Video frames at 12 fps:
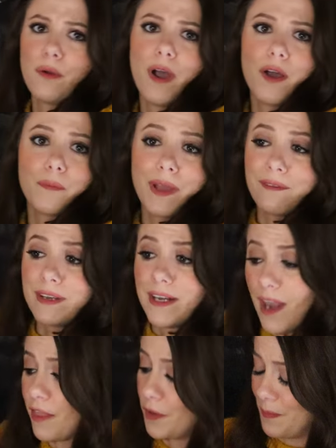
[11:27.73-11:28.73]
so. We have
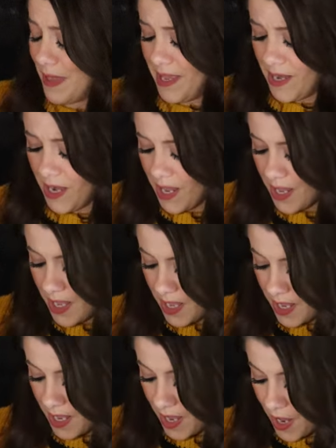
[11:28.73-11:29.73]
another pin.
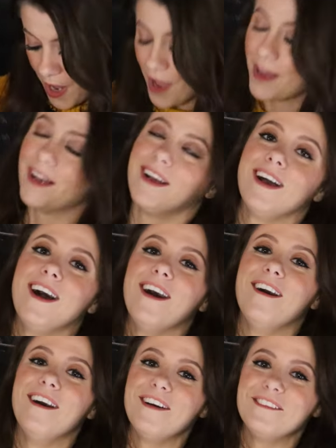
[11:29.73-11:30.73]

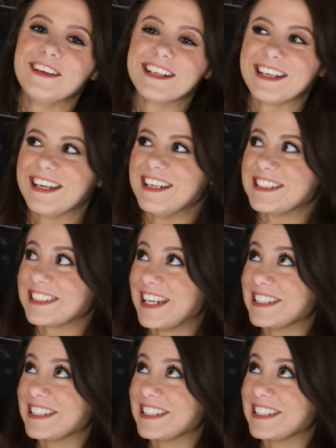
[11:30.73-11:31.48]
Oh my gosh,